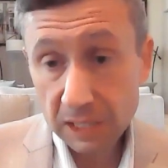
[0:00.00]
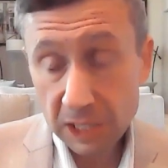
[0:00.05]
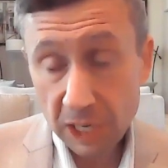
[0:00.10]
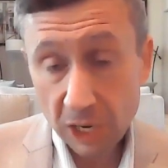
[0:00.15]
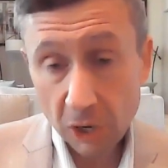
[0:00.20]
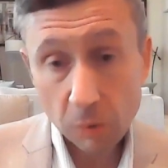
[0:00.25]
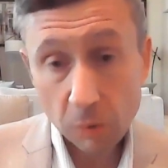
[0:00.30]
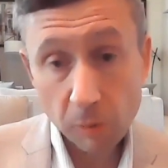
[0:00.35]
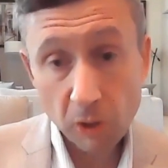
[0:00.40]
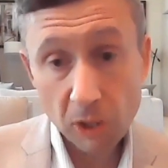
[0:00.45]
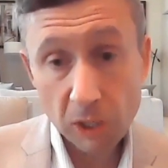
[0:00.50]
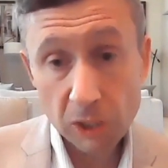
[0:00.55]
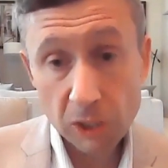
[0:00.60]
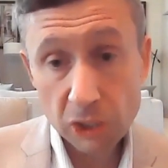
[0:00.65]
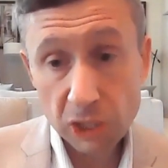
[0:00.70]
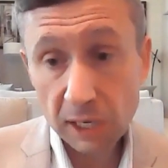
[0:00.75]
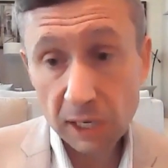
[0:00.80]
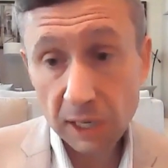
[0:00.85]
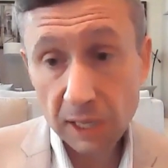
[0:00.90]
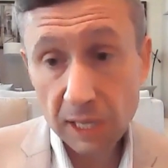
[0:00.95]
terrible
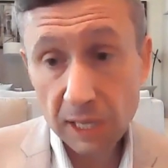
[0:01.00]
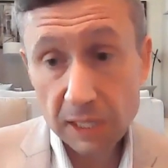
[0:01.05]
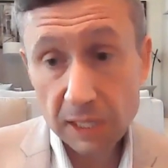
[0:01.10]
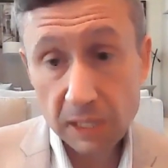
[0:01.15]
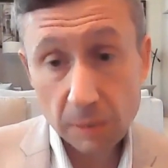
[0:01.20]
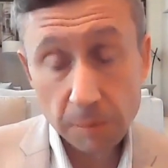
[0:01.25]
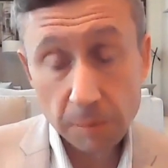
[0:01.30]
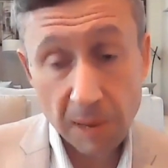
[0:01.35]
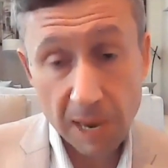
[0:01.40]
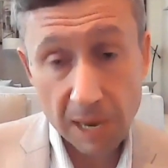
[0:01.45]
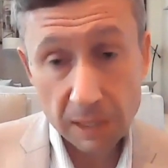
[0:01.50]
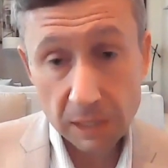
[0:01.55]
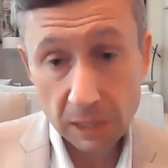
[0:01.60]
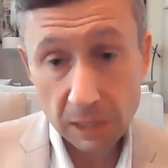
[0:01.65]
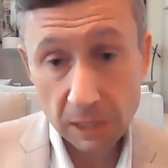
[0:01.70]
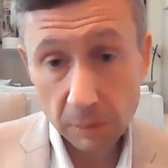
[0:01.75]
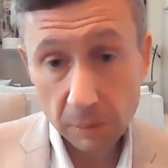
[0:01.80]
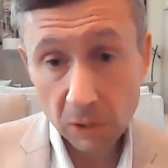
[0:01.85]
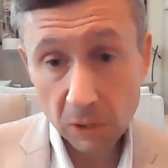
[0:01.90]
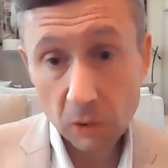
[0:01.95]
agenda that's impacting
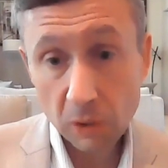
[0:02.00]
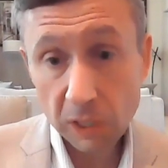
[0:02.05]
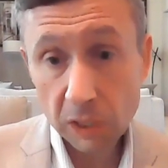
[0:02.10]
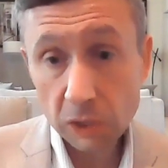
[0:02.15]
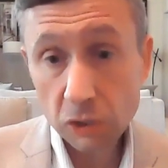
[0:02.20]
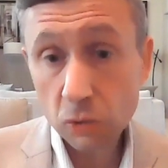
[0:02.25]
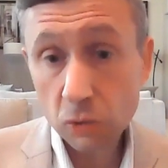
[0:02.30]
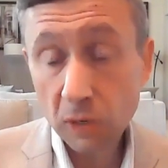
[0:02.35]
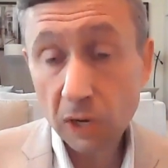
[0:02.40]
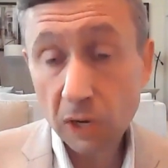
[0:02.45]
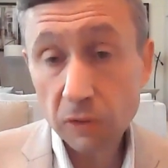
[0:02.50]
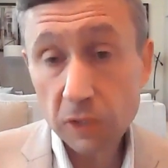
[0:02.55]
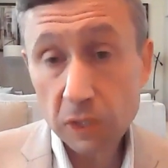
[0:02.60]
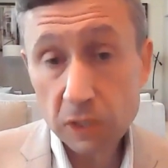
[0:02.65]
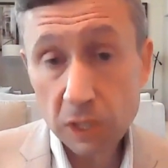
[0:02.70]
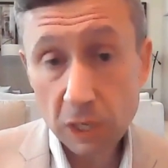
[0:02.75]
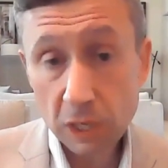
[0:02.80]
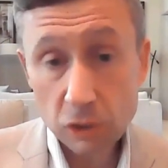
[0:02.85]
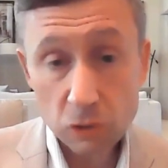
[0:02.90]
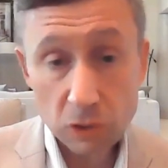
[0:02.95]
communities throughout this
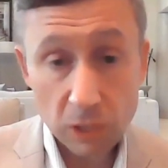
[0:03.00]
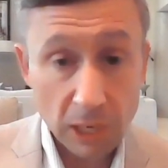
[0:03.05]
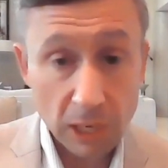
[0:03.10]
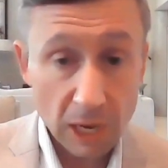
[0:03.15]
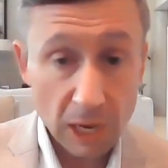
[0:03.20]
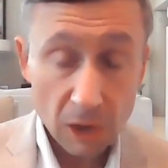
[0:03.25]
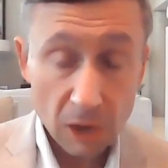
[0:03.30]
country.